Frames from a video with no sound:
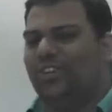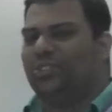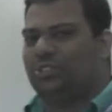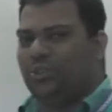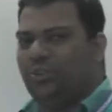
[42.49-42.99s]

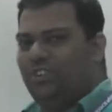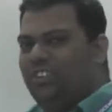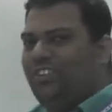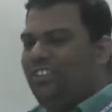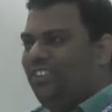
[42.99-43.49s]

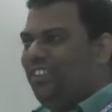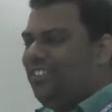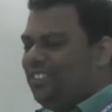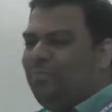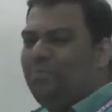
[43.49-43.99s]
So
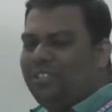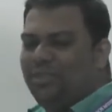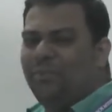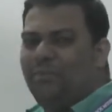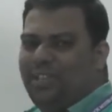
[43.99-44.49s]
simple
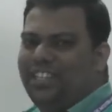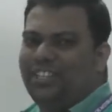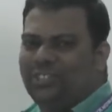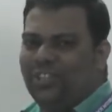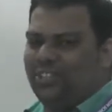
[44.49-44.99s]

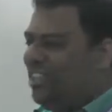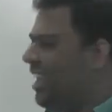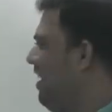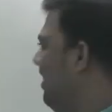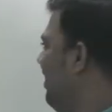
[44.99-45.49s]
methods also
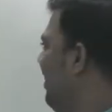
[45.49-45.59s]
there.